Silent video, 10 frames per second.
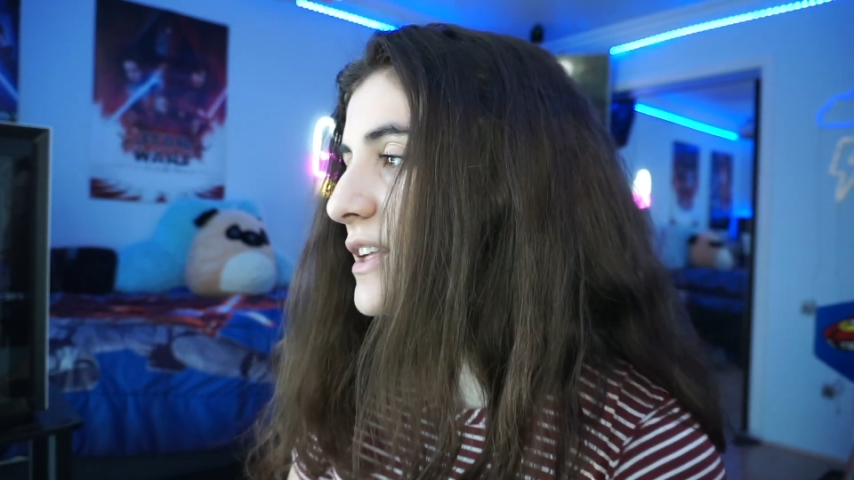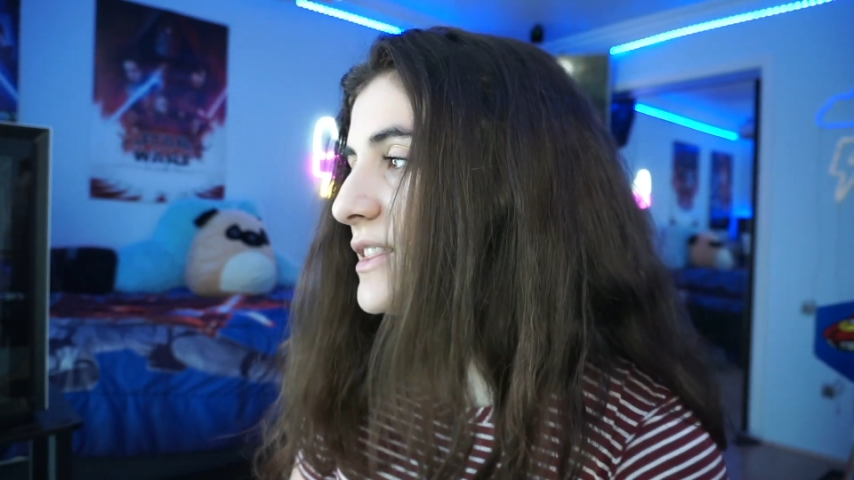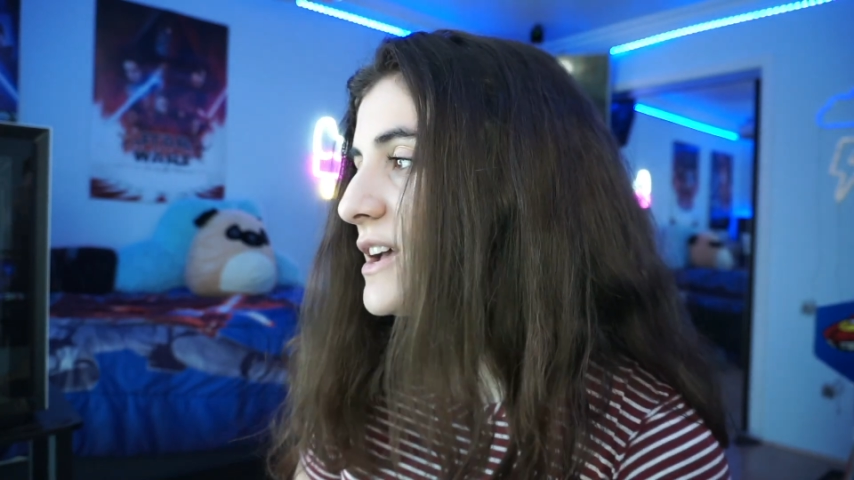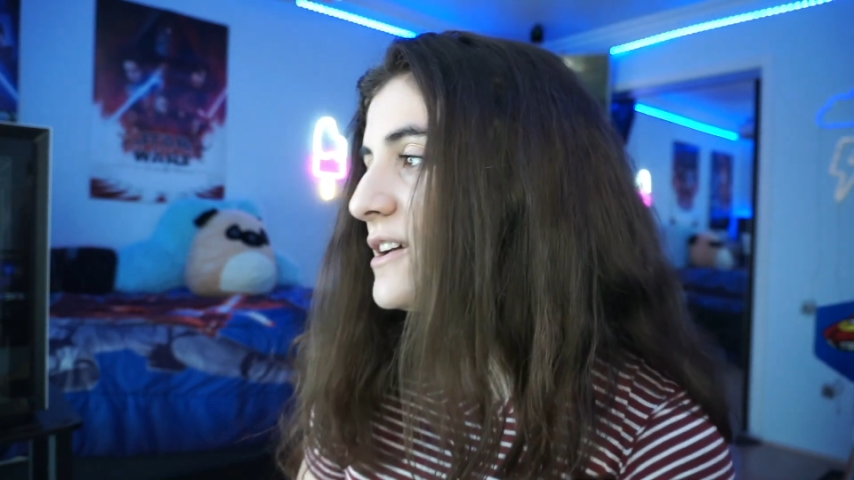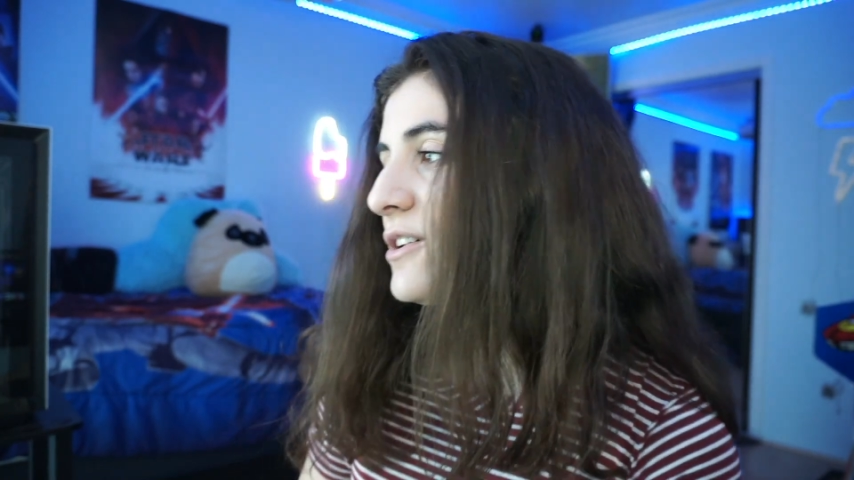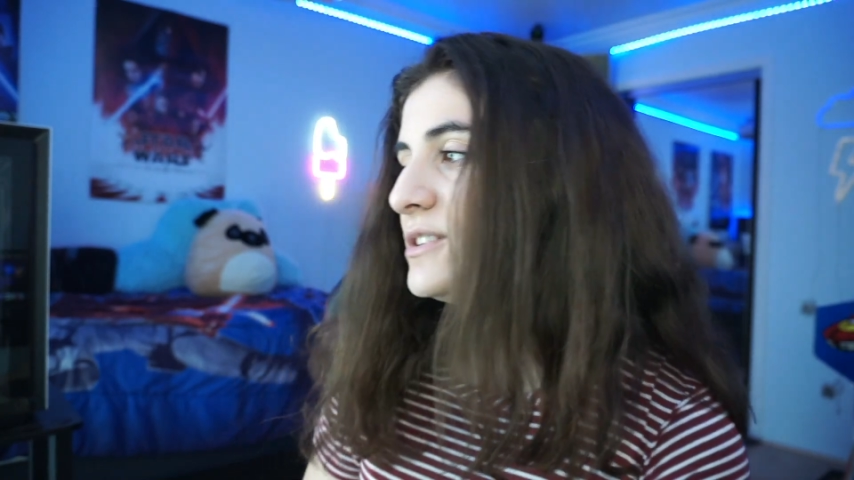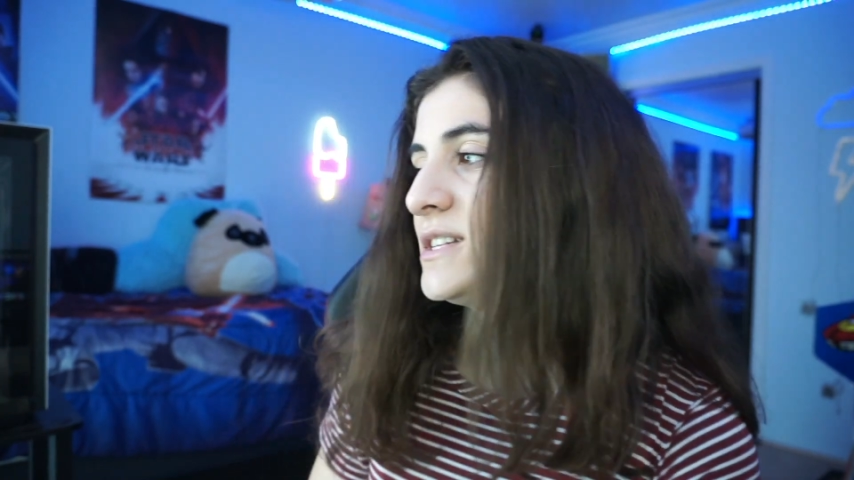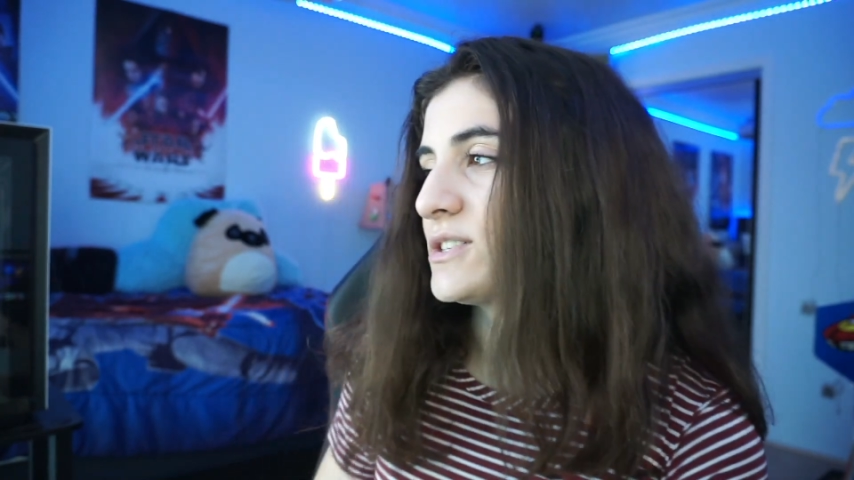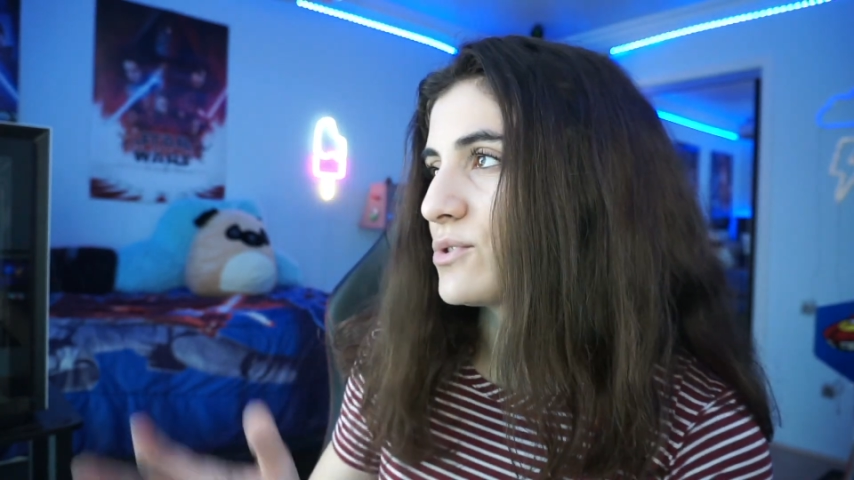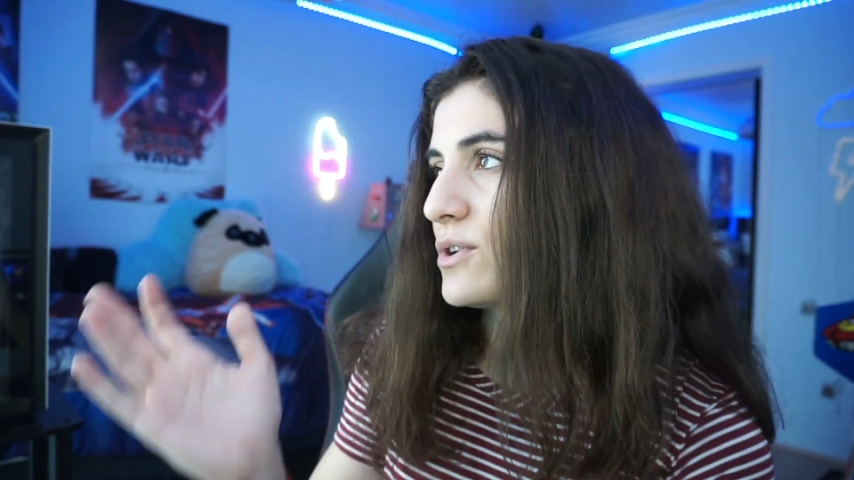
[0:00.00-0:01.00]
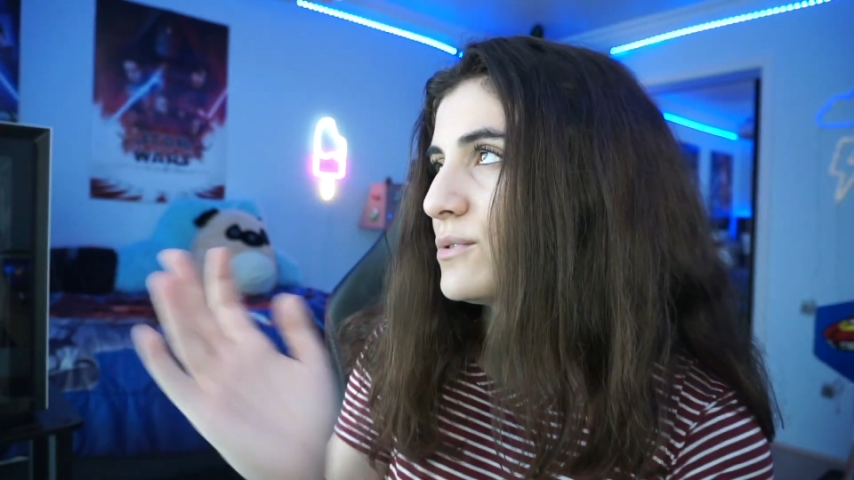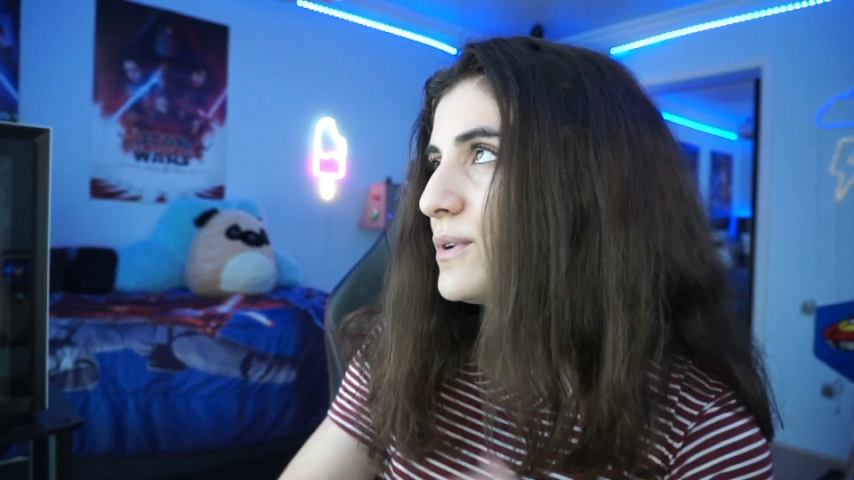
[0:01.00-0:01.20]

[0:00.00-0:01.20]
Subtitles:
like that, on Discord,